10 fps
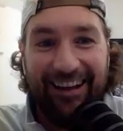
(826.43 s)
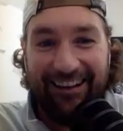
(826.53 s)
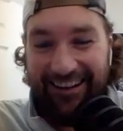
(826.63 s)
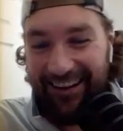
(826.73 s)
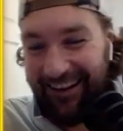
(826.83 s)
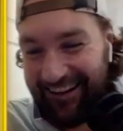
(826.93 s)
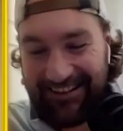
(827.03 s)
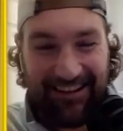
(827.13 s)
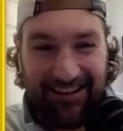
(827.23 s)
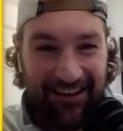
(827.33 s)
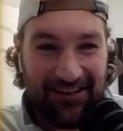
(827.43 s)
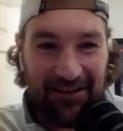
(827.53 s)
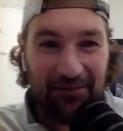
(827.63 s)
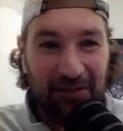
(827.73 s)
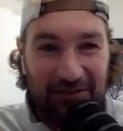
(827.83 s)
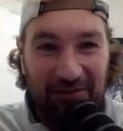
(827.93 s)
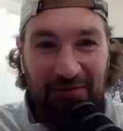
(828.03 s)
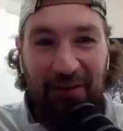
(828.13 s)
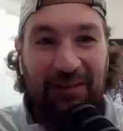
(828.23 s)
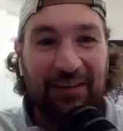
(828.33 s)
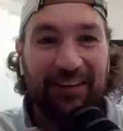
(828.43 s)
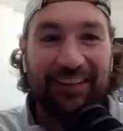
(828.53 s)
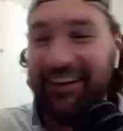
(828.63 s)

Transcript: It's got insufficient funds on there.